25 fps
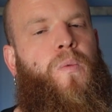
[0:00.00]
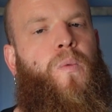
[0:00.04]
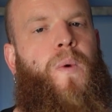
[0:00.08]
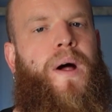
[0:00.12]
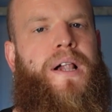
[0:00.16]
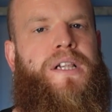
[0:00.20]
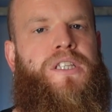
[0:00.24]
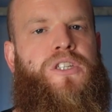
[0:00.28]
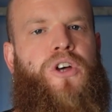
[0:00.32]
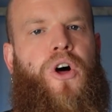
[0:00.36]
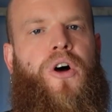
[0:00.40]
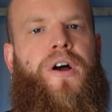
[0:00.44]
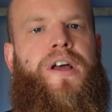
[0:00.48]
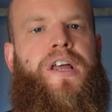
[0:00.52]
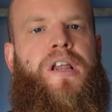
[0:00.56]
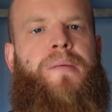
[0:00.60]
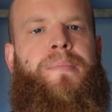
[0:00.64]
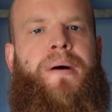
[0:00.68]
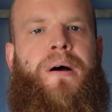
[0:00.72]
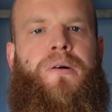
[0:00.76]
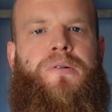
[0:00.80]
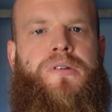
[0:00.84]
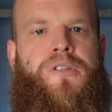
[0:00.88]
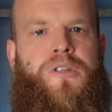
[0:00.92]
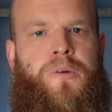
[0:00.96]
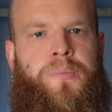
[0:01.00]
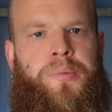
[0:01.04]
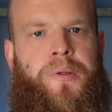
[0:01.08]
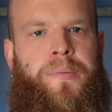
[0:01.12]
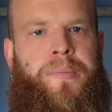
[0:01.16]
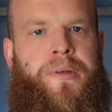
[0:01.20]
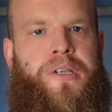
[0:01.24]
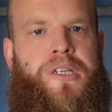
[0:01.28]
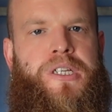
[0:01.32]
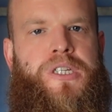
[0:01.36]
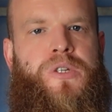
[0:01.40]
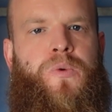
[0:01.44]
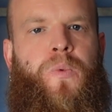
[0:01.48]
while talking about
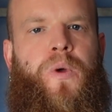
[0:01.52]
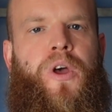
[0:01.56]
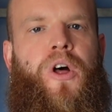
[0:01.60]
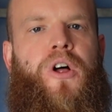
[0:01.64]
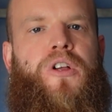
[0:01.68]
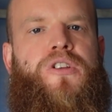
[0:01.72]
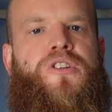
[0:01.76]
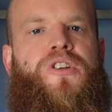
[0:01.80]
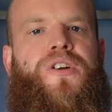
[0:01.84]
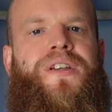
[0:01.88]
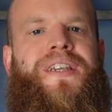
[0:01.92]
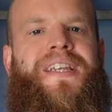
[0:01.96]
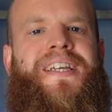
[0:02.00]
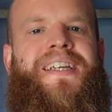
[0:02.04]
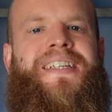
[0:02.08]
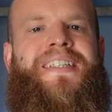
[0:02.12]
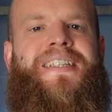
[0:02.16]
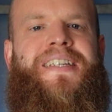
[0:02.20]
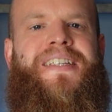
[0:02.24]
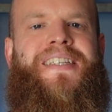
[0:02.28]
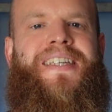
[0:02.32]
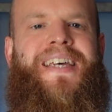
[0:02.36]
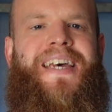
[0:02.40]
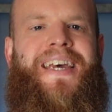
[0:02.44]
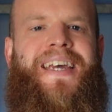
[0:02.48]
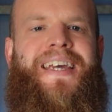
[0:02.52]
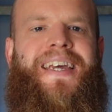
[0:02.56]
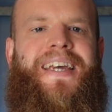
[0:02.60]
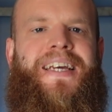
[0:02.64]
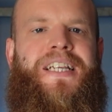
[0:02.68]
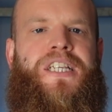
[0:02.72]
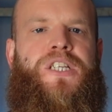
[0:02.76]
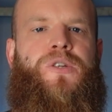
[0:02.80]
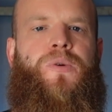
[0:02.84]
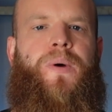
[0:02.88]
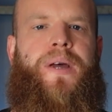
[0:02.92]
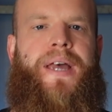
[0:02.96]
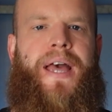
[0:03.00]
supplements, we also need to take
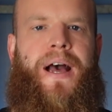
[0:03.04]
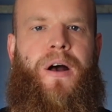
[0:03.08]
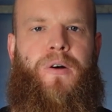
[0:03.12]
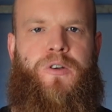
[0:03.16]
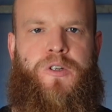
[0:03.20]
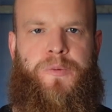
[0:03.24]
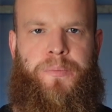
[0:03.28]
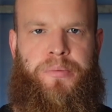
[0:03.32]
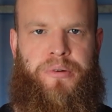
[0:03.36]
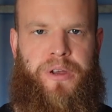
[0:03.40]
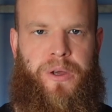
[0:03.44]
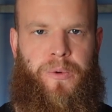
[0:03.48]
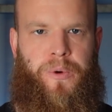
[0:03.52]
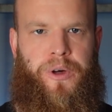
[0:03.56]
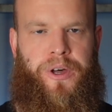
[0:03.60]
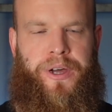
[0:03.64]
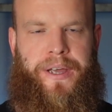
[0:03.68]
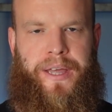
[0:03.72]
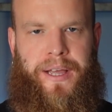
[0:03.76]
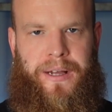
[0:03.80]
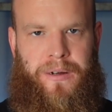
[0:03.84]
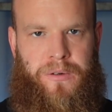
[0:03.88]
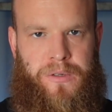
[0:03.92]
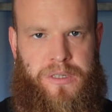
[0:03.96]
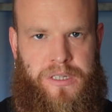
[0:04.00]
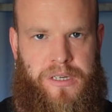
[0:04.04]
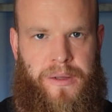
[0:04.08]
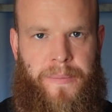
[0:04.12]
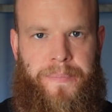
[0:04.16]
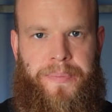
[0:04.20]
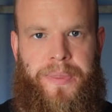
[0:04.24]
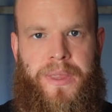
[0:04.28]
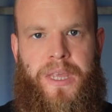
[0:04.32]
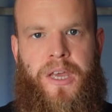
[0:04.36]
into account pre-workouts.